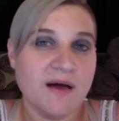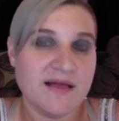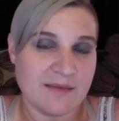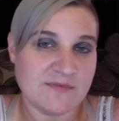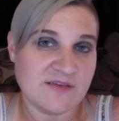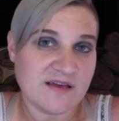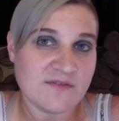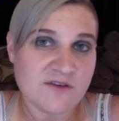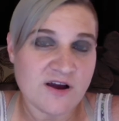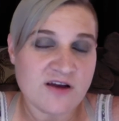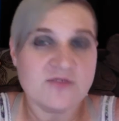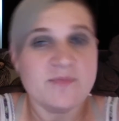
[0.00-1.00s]
an Amazon gift
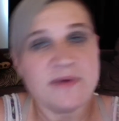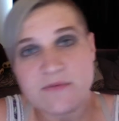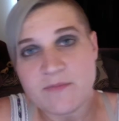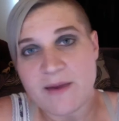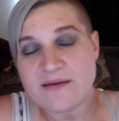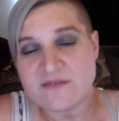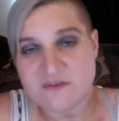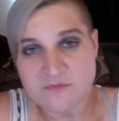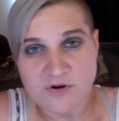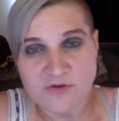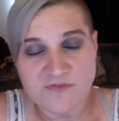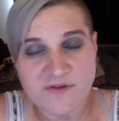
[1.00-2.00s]
card to be able to buy
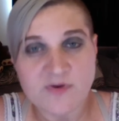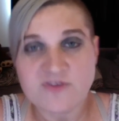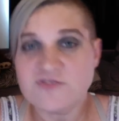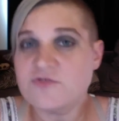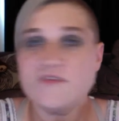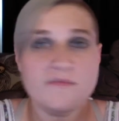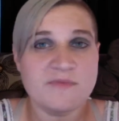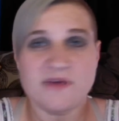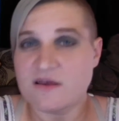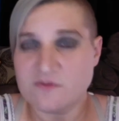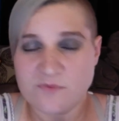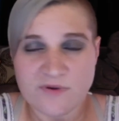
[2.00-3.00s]
GENEPRO if they wished, or
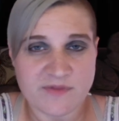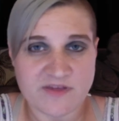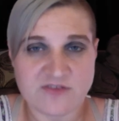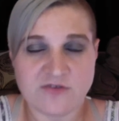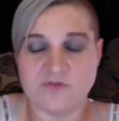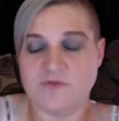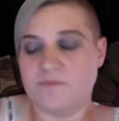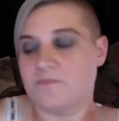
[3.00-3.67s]
something else, whatever they choose.